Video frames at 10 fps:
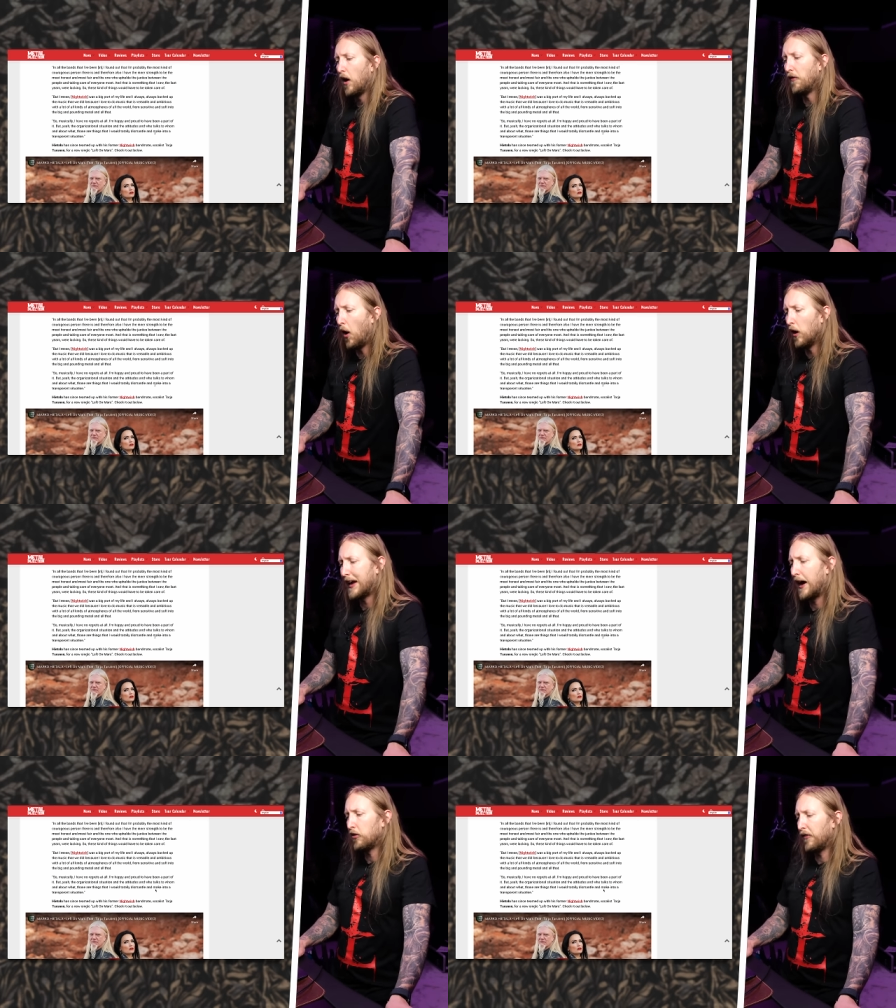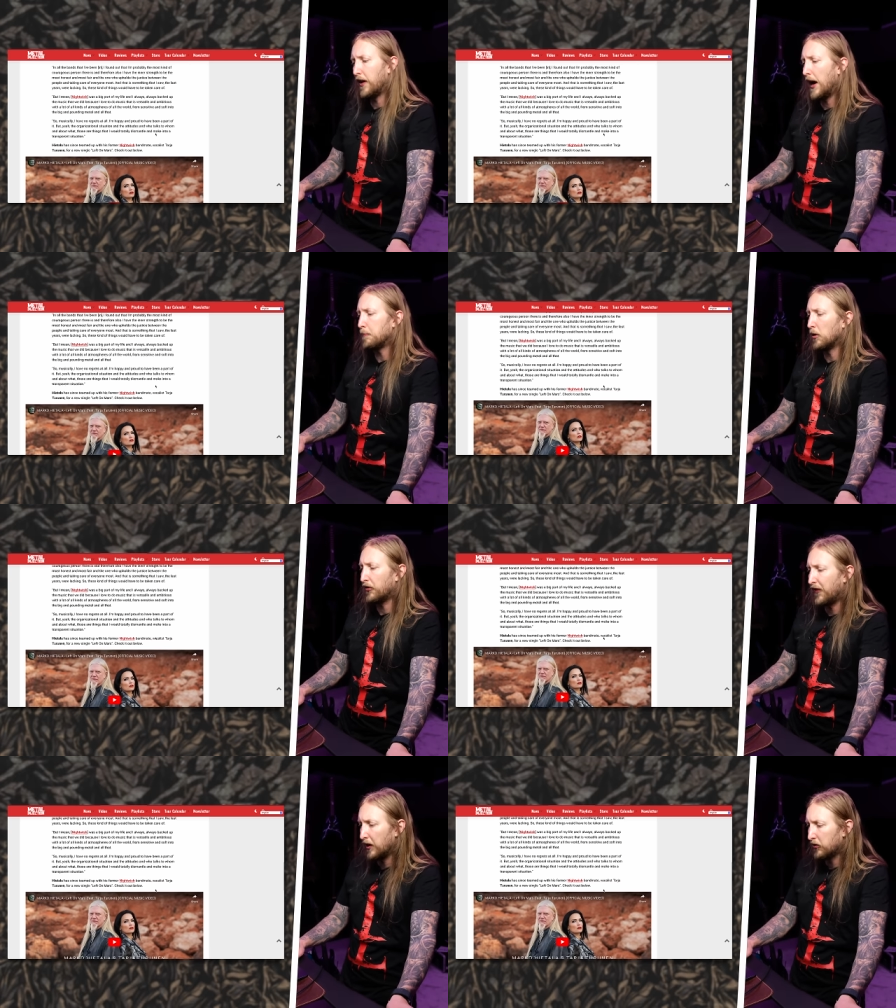of all kinds of
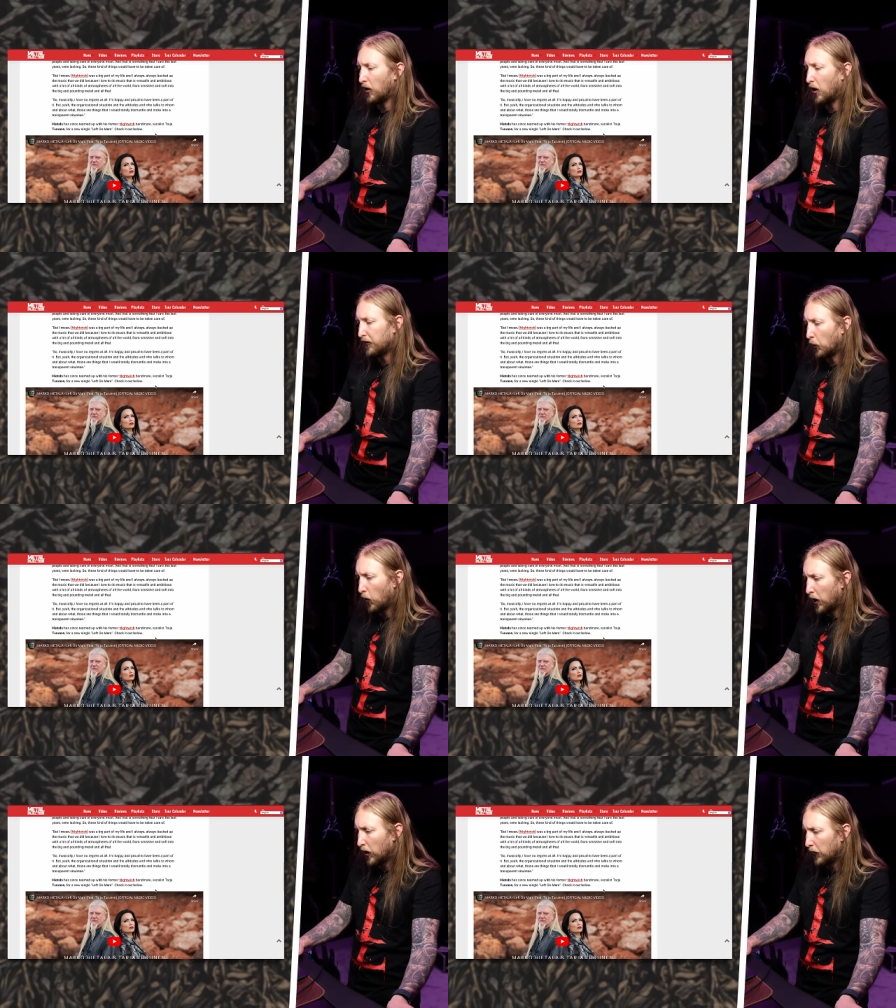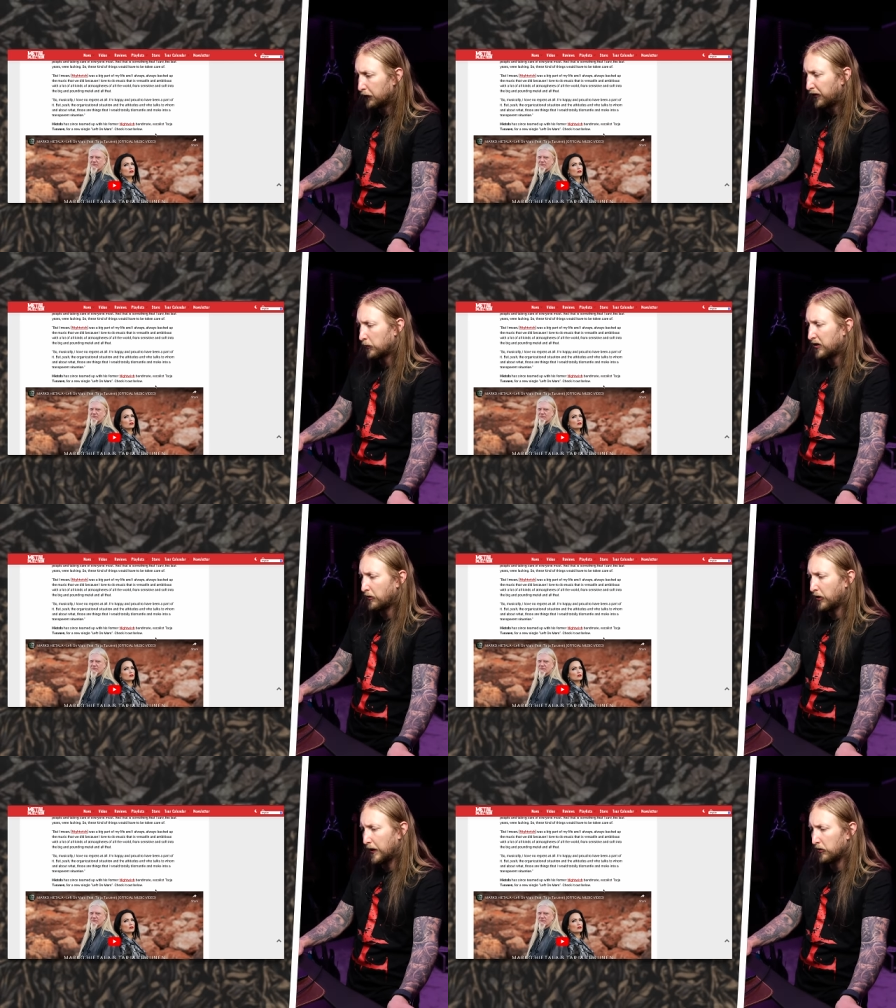atmospheres of the world, from
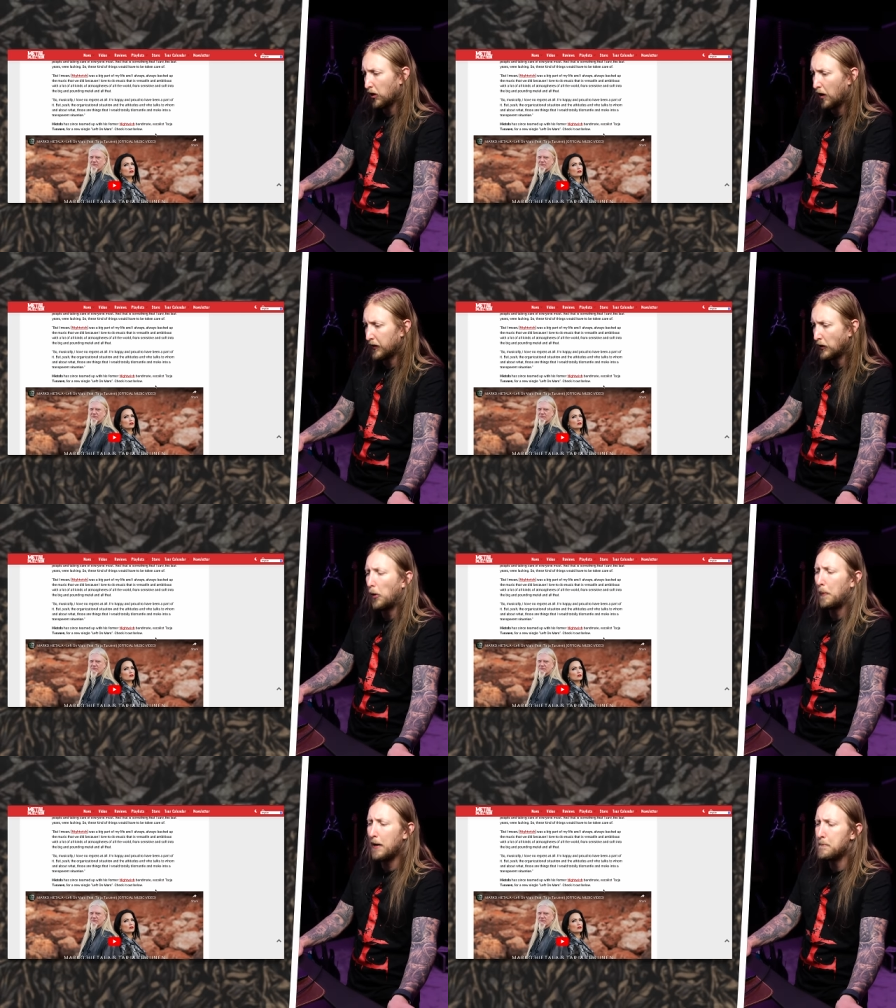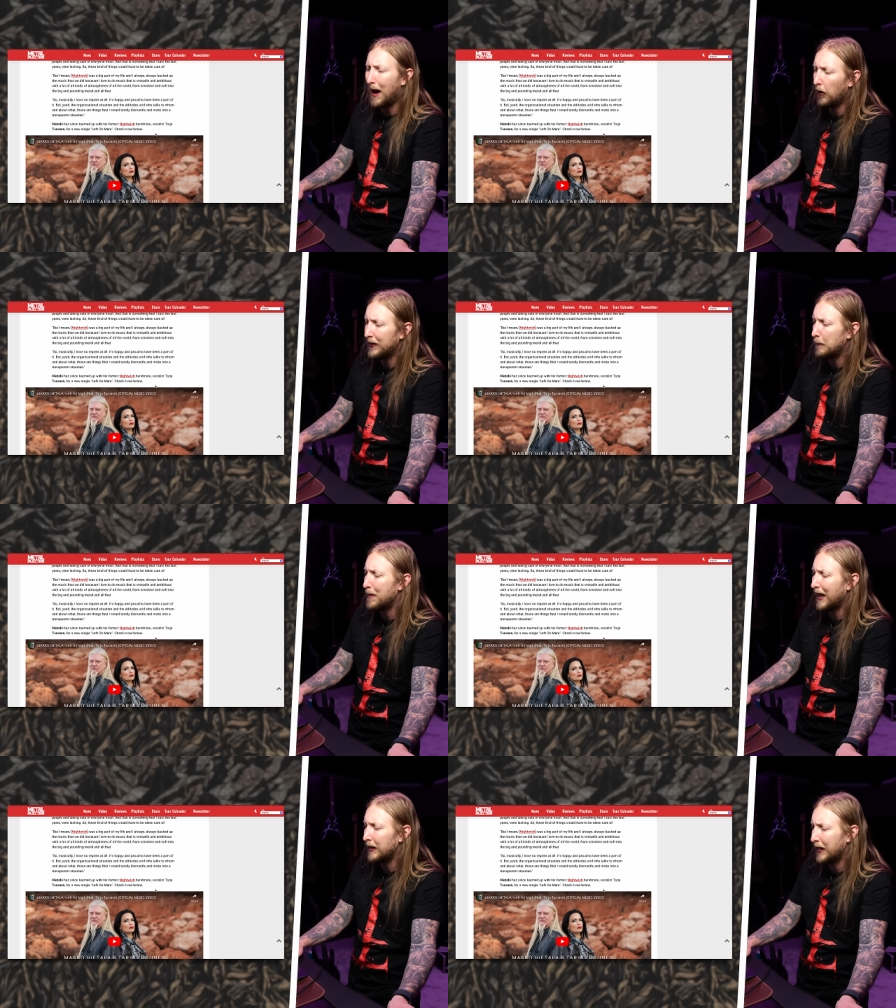sensitive and soft into the big pounding
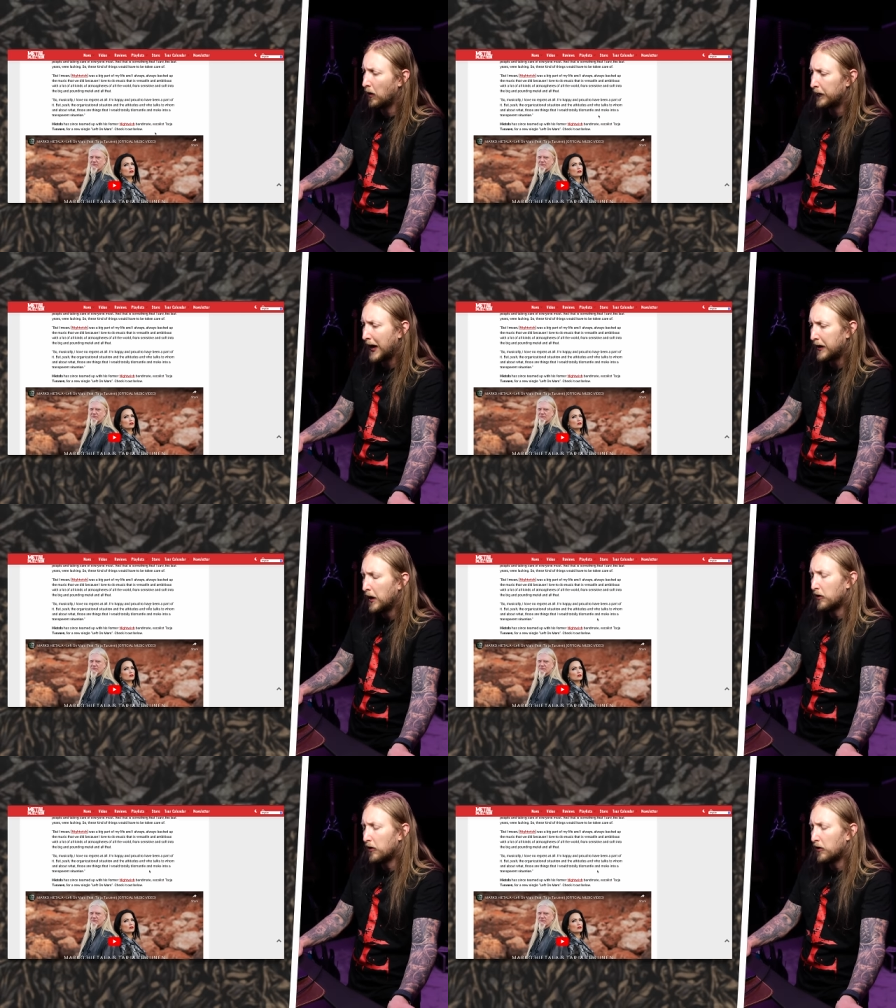metal and all that.